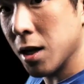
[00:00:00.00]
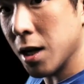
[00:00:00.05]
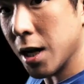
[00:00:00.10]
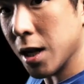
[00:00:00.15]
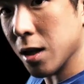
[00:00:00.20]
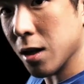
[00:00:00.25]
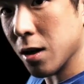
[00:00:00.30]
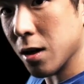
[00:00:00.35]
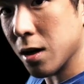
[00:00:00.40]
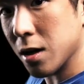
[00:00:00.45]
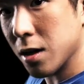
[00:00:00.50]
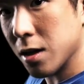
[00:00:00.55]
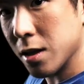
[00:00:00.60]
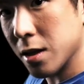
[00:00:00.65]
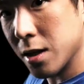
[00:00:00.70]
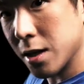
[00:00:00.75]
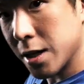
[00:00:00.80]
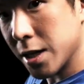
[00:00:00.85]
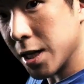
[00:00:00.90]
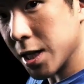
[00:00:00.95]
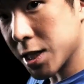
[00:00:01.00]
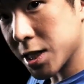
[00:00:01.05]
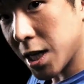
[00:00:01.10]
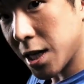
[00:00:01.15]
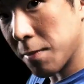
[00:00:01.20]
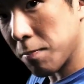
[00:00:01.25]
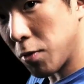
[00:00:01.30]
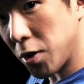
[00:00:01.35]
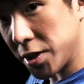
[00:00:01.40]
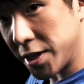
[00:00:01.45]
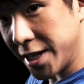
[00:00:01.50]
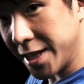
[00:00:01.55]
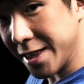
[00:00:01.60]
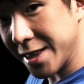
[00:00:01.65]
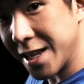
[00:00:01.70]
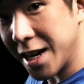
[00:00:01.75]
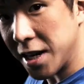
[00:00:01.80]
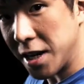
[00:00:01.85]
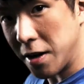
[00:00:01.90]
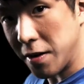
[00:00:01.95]
And look, it's kind of pointing in
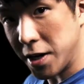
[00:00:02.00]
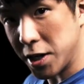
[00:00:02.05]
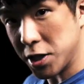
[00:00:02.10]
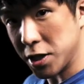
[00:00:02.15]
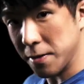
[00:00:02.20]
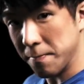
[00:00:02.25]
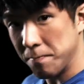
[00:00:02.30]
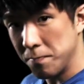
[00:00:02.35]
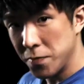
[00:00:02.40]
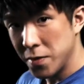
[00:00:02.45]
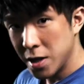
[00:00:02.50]
that direction.